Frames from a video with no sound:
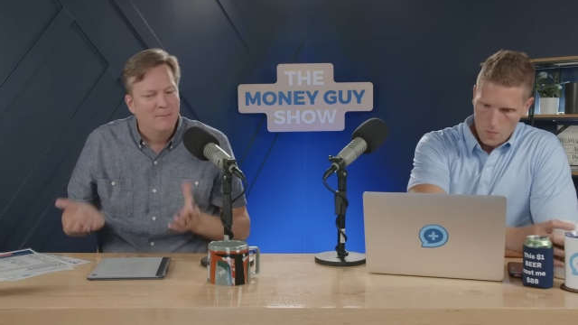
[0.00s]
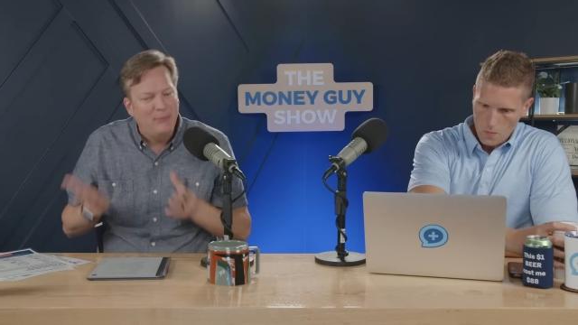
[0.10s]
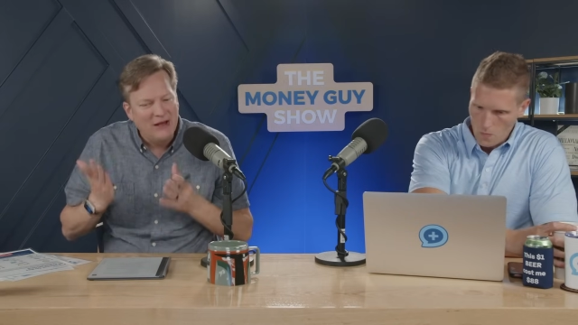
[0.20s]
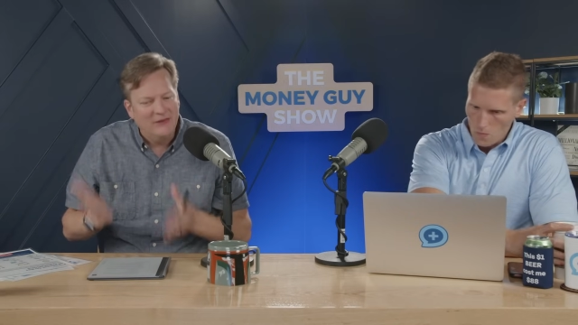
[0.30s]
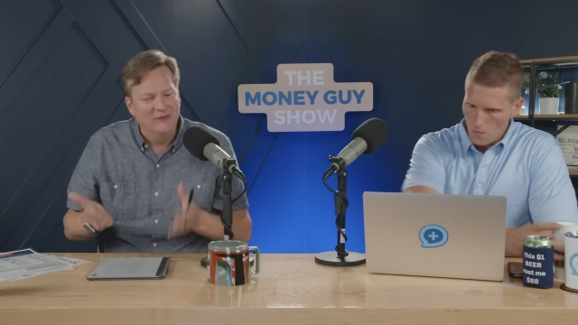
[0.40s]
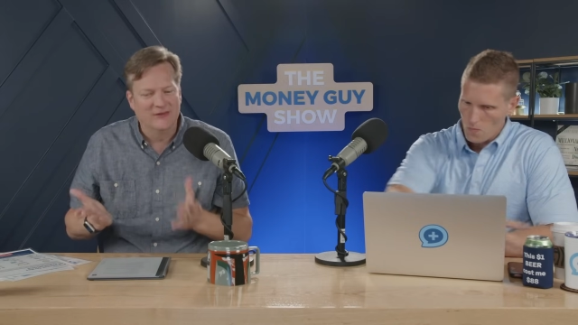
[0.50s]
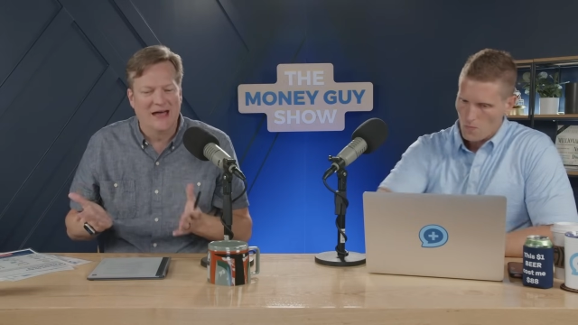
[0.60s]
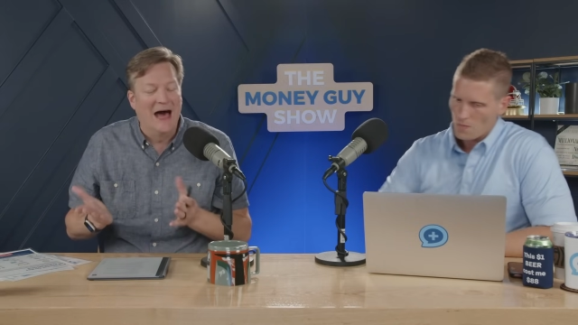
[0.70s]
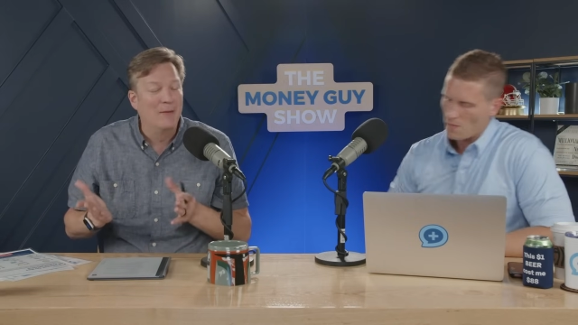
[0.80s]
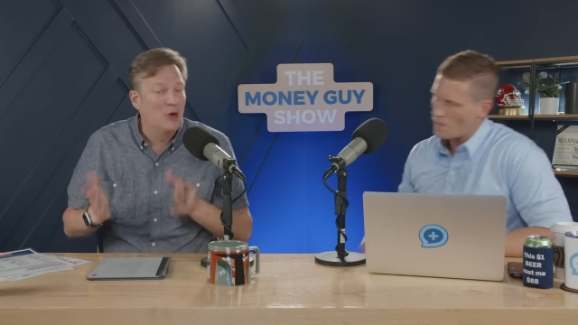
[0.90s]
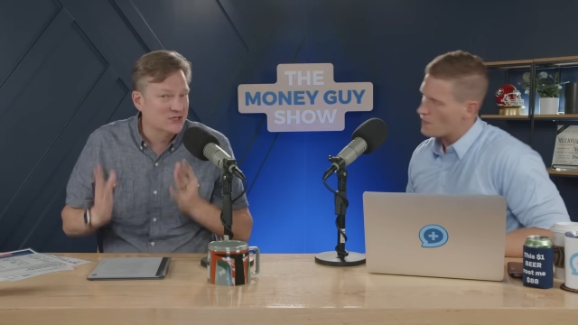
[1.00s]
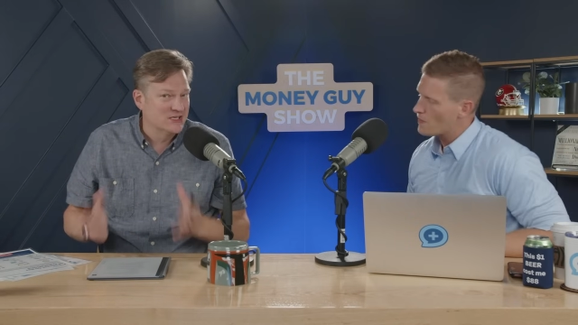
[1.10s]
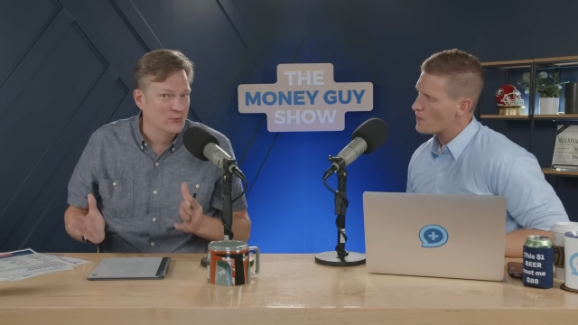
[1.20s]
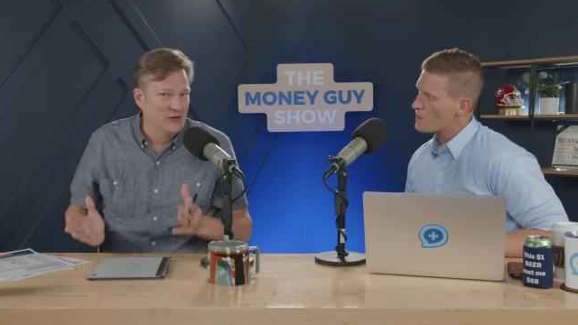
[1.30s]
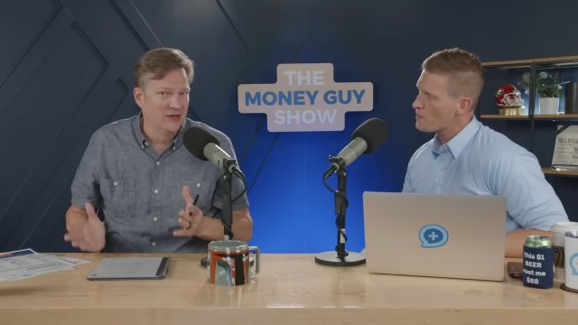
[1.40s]
Speaker 1: But look, I'm also
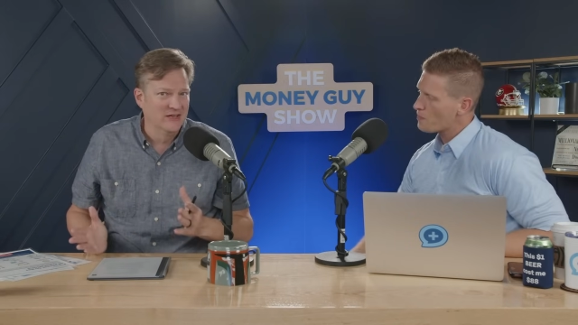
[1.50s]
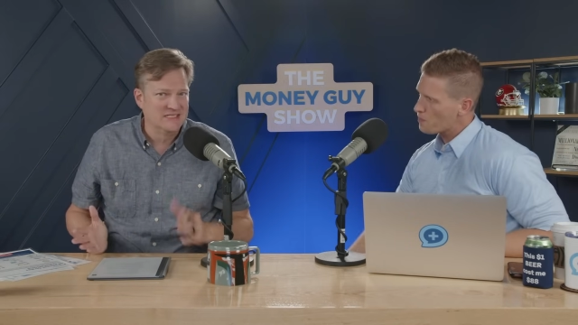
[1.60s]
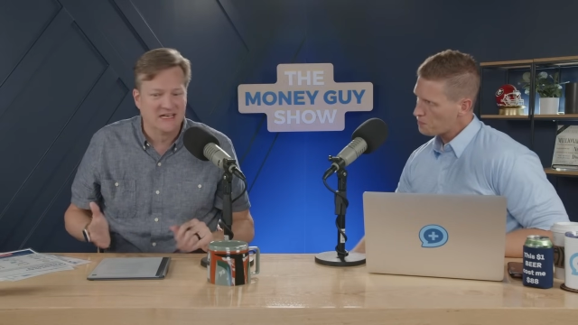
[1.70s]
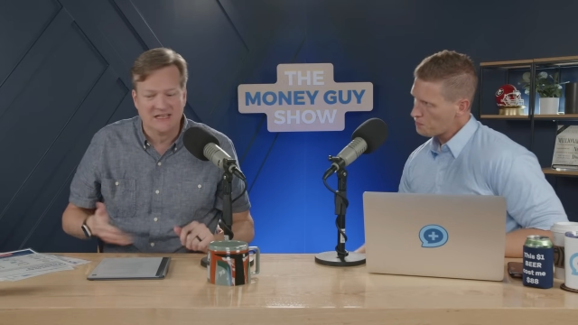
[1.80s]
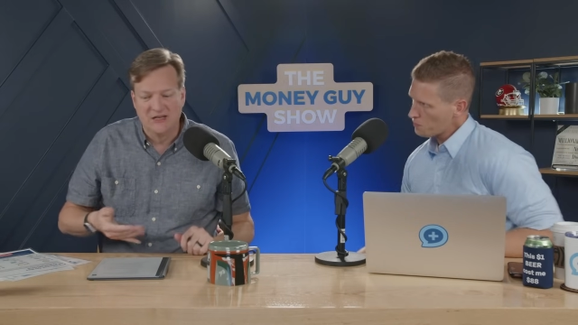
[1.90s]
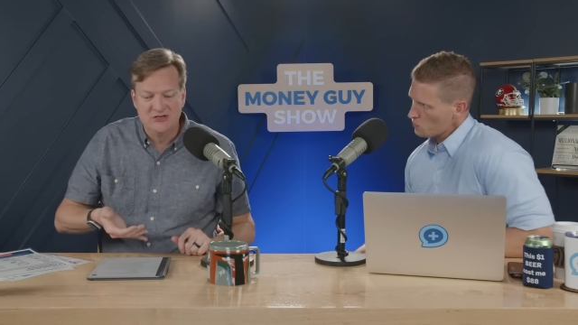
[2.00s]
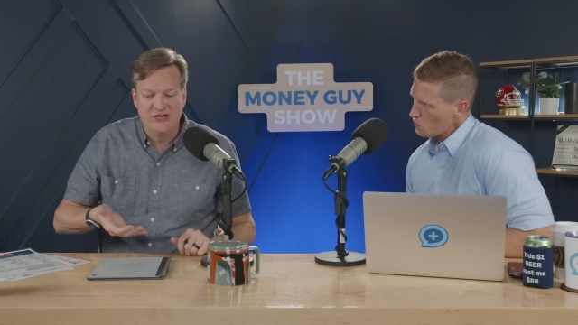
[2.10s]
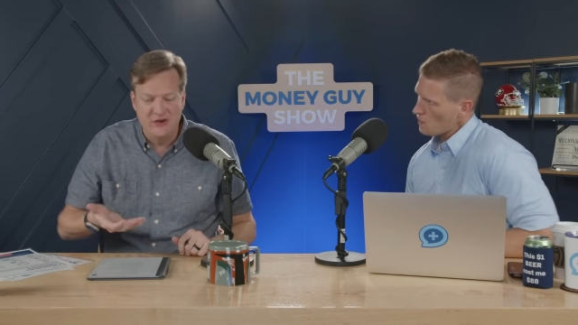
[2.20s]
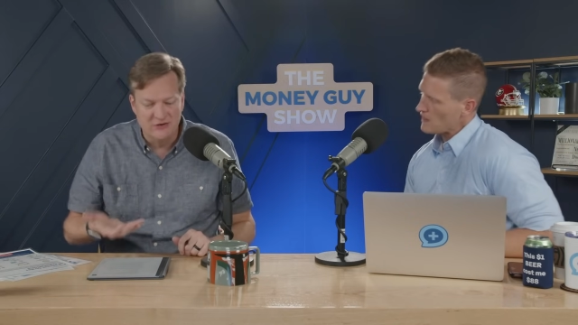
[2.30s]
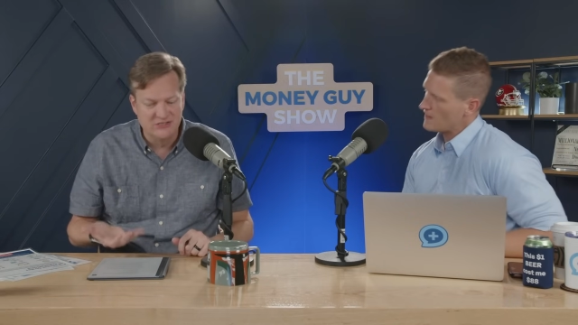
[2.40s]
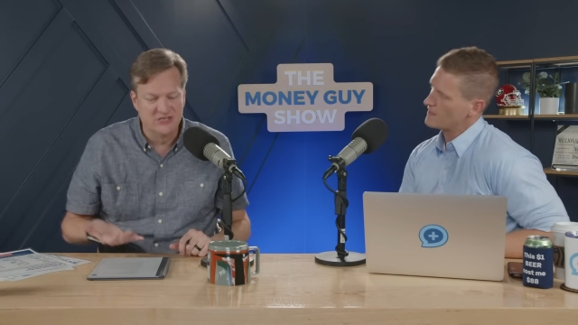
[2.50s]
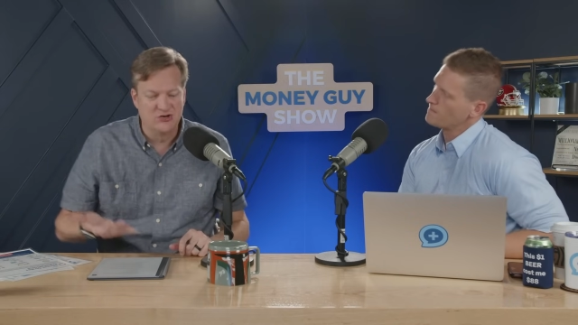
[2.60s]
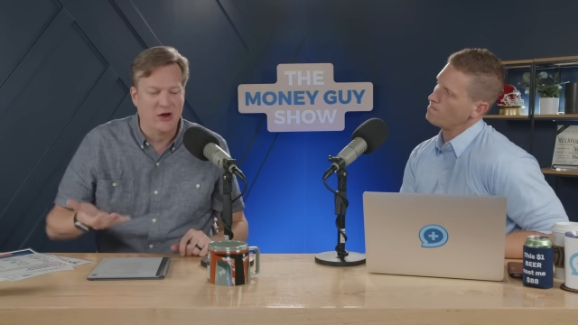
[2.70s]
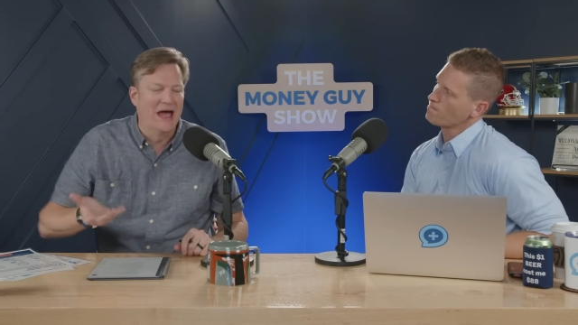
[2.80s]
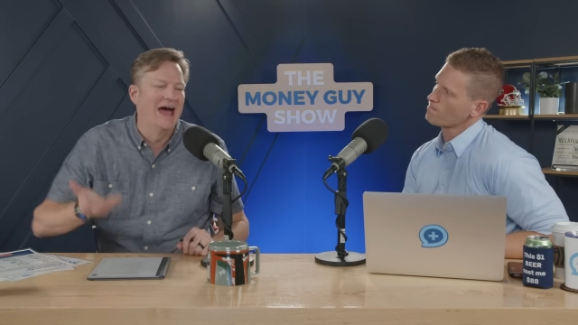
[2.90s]
realistic. In those years that you're
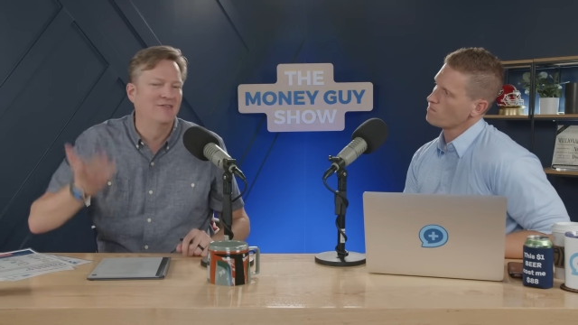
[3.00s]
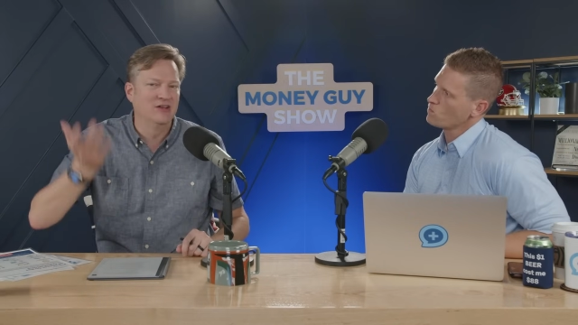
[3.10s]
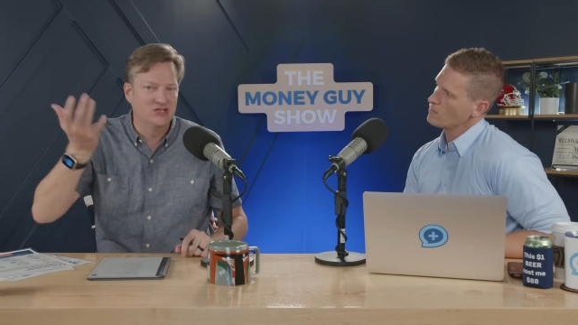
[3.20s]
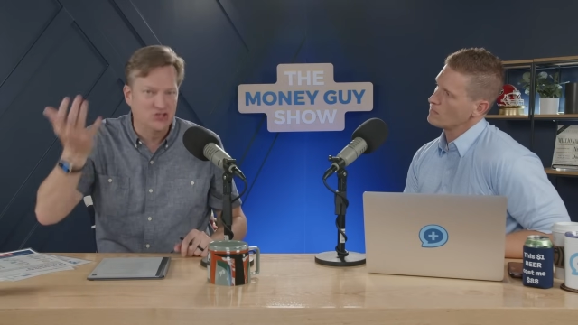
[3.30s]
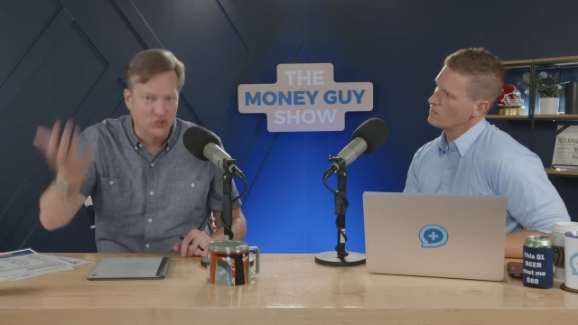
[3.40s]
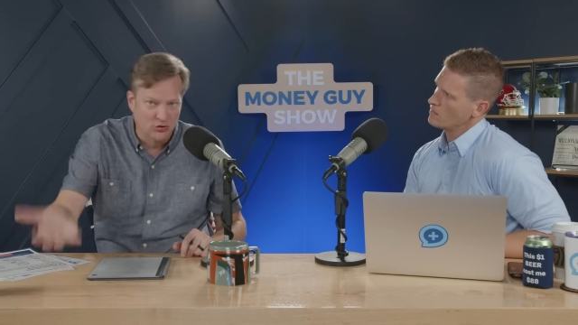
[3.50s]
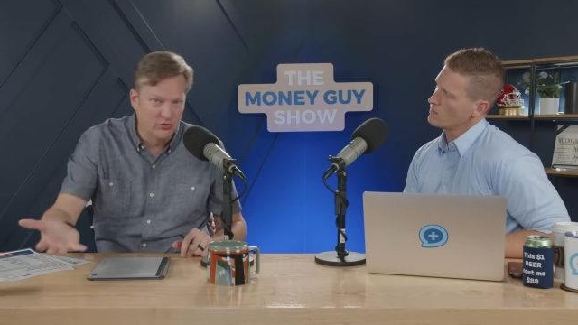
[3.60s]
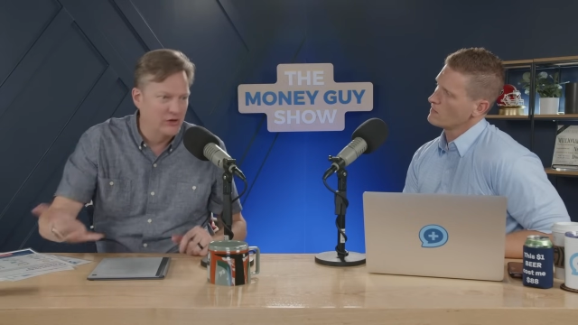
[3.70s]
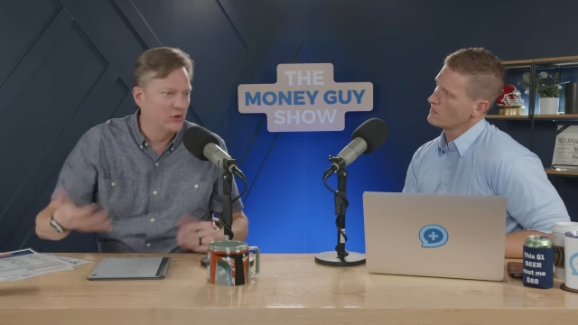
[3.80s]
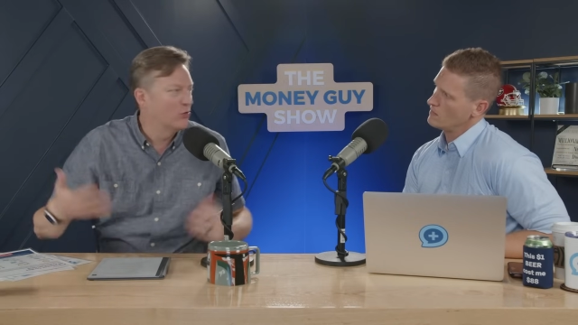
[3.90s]
having children or